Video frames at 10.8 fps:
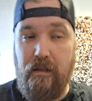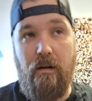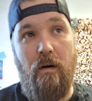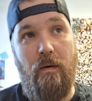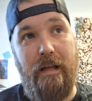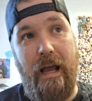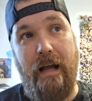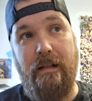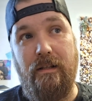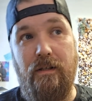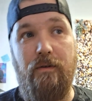"Oh, yeah,
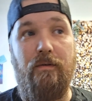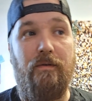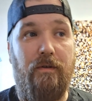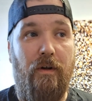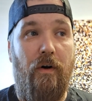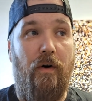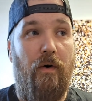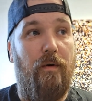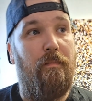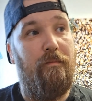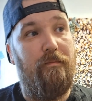it's used
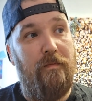though,